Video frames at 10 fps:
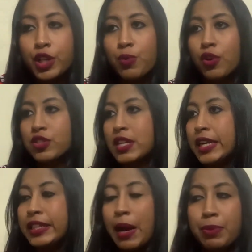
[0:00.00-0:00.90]
do you want to
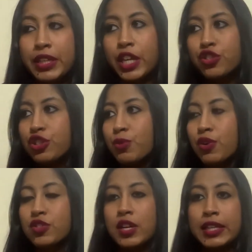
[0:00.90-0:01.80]
study the application, you
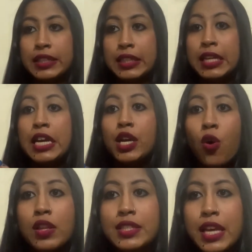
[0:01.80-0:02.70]
want to study the
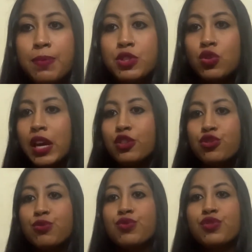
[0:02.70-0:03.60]
concepts, you can
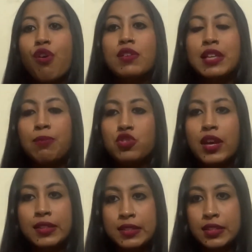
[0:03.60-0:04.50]
choose your
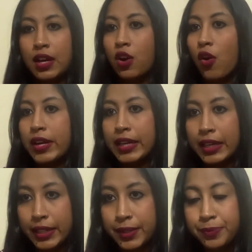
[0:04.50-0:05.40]
subjects
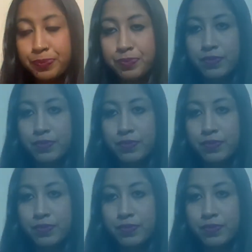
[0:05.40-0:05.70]
accordingly.